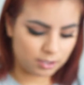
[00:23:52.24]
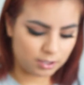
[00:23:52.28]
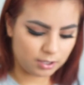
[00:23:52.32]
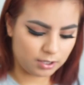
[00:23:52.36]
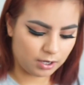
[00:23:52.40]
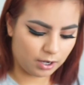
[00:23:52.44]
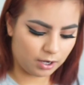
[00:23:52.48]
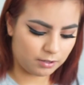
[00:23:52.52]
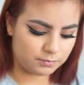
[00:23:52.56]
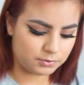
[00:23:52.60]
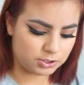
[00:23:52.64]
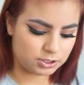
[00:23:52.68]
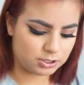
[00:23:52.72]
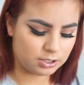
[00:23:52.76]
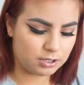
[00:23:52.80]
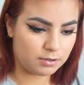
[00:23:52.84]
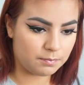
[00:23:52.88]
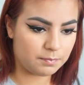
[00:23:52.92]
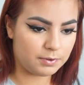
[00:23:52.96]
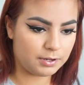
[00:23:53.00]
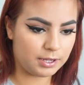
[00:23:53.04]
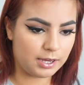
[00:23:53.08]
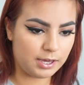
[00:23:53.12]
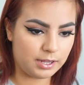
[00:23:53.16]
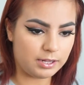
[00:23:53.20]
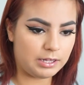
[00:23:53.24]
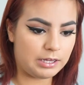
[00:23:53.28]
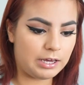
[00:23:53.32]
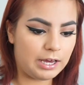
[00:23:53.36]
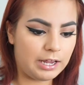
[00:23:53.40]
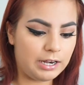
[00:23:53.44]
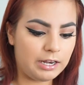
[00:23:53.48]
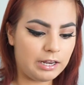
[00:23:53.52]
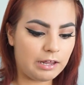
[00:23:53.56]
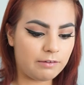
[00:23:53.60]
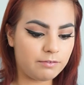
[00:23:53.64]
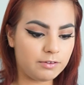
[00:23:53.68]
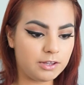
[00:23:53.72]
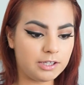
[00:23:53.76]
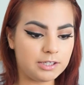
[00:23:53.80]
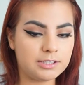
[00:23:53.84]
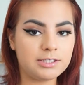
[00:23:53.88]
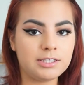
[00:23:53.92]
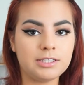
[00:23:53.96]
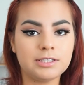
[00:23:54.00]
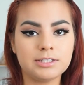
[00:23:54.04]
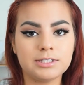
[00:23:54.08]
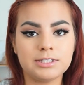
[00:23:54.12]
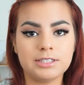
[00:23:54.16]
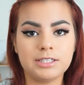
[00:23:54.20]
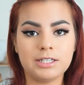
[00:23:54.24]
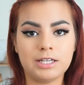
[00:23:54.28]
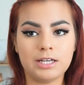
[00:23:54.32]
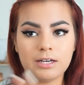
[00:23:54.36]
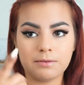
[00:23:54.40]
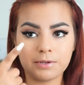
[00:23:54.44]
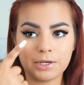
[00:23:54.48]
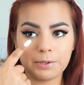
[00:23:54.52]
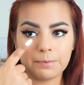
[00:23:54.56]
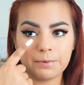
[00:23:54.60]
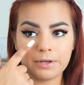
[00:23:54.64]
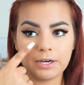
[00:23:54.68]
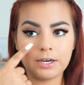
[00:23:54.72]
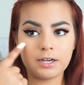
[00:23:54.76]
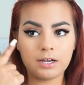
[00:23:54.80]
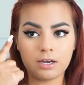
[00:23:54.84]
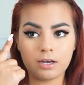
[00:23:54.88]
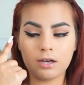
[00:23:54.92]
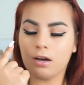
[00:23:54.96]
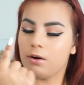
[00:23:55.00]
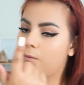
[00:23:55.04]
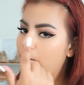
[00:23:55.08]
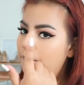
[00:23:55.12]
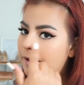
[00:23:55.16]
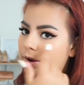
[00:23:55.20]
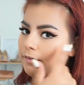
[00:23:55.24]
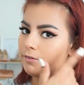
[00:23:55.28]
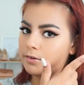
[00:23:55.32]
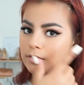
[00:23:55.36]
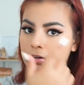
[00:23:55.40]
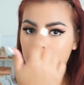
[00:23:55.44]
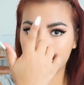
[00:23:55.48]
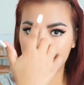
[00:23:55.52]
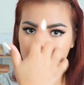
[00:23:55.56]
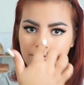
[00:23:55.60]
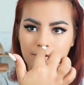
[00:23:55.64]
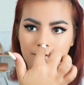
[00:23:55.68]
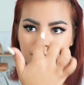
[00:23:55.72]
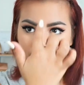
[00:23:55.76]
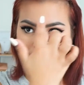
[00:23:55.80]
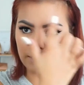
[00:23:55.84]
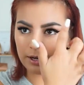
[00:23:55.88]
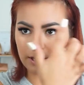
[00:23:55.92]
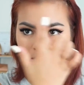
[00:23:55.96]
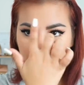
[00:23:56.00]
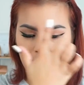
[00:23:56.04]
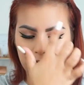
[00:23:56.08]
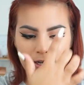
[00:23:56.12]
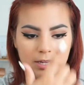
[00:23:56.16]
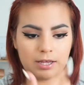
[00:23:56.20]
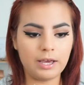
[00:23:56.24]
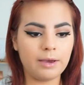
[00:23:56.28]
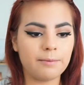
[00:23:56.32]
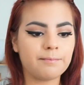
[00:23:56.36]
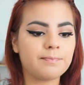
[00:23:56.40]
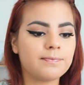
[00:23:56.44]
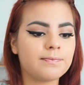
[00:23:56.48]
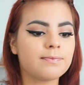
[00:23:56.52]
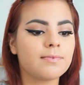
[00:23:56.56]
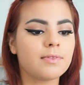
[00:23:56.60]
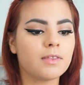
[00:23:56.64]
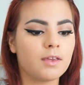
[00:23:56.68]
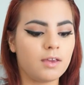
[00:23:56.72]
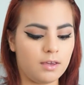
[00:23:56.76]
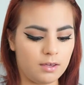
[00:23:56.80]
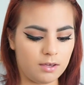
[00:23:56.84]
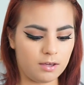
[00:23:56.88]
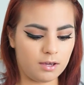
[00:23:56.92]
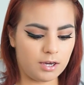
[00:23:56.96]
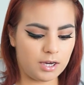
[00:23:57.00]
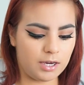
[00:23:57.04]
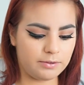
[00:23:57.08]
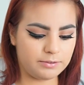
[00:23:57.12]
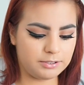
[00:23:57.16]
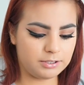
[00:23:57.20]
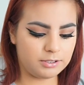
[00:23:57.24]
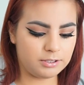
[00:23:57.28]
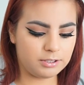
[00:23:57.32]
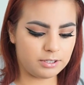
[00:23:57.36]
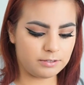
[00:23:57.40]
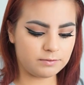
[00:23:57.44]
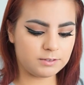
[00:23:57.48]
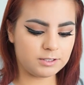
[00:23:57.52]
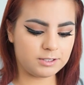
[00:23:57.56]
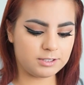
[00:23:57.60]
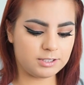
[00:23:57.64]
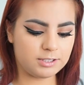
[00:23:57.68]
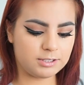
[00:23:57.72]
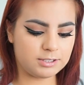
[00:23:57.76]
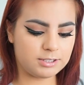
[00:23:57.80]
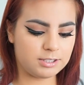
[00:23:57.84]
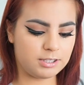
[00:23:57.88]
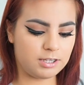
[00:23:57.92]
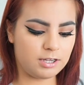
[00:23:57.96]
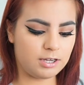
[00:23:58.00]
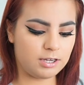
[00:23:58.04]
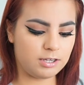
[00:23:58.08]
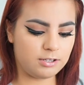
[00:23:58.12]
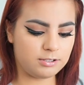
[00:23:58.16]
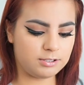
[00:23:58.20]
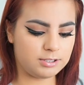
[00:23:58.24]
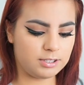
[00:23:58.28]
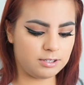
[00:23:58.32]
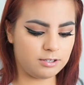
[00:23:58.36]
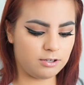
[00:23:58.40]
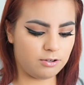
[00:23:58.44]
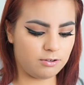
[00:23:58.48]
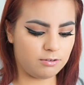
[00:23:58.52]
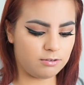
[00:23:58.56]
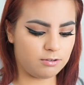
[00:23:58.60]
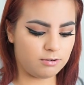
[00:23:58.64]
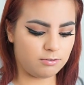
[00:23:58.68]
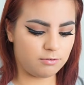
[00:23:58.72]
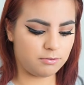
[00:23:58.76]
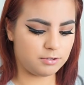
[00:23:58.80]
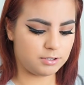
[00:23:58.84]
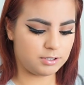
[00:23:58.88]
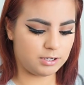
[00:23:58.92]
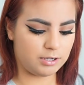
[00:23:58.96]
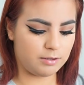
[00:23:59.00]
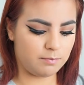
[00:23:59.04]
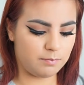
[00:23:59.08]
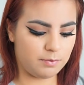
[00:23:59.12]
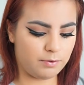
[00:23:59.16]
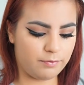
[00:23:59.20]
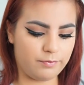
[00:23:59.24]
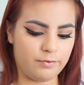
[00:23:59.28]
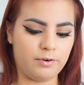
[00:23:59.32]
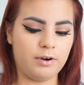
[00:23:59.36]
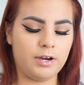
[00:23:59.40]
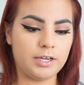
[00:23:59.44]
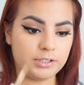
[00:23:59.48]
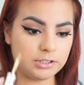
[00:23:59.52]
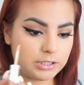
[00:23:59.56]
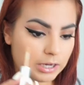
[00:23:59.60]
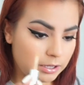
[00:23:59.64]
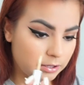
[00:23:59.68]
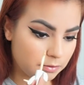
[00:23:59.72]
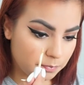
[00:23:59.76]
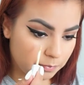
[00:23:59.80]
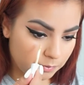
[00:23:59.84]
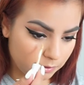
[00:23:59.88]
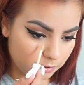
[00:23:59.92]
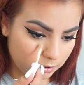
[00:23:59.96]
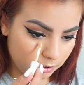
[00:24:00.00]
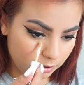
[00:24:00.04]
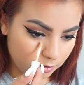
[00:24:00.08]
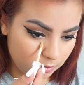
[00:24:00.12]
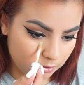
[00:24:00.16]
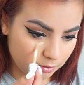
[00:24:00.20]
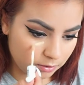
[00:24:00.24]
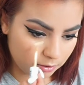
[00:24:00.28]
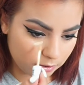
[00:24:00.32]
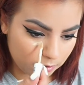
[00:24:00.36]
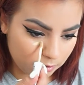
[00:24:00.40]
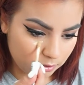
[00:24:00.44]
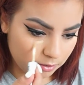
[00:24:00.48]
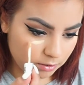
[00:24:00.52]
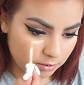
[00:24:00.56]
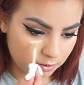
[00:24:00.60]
And I'm just gonna apply that. I love this concealer. I'm gonna apply it everywhere I highlight. I absolutely love this concealer. I used to use it all the time before. I just bought it, so I